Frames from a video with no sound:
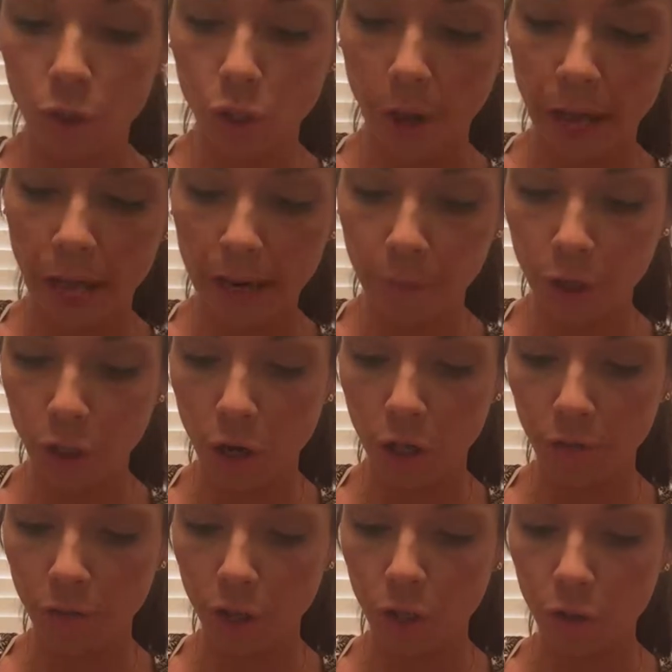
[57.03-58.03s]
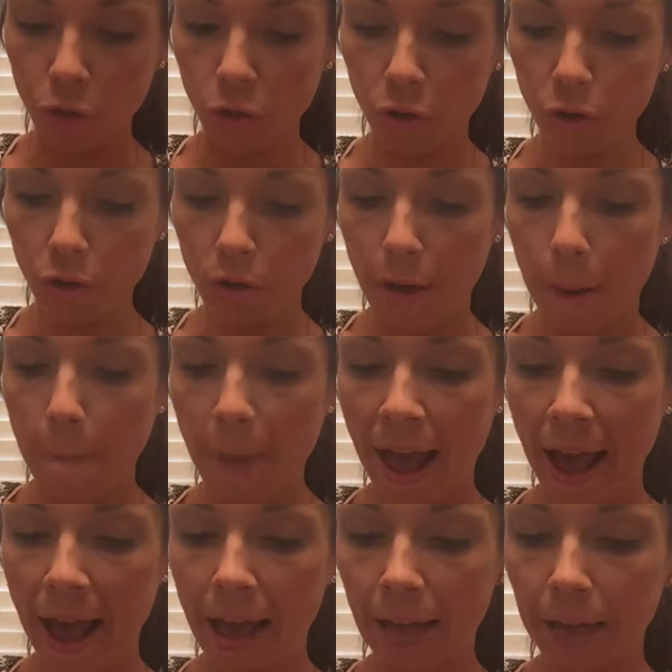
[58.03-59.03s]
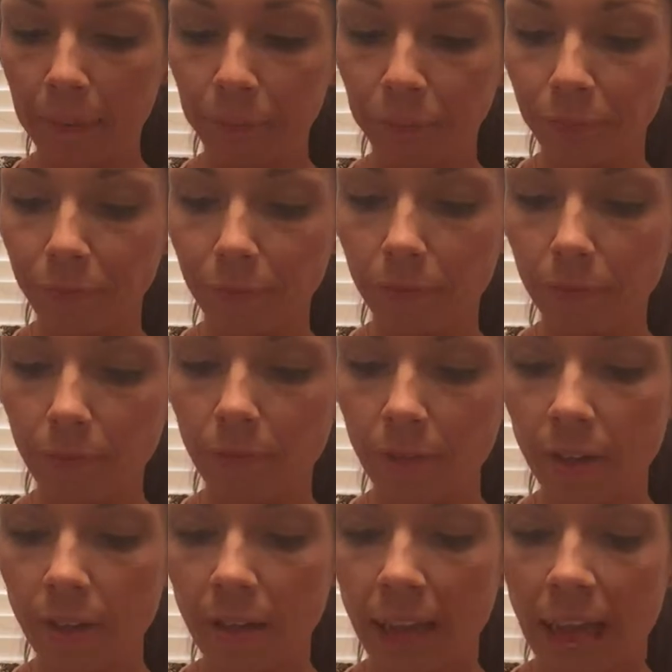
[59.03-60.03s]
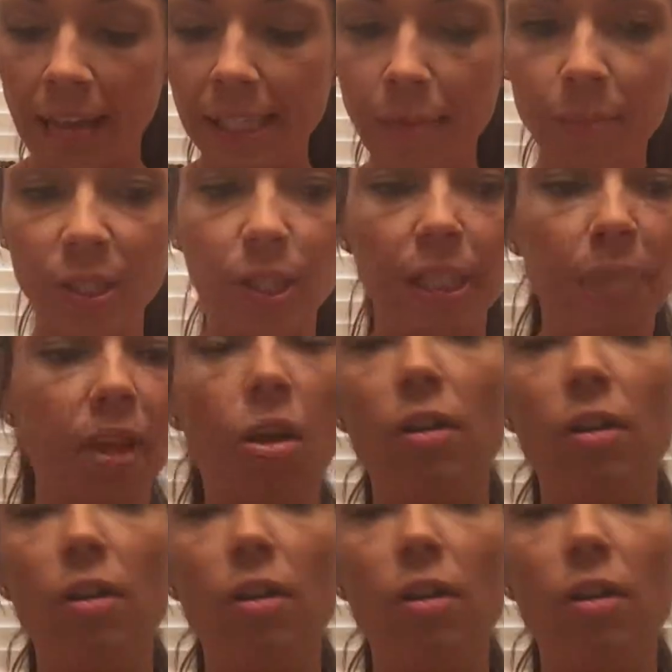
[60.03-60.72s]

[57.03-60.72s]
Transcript: to make sure that you're removing any cuticle that may be on your nail. You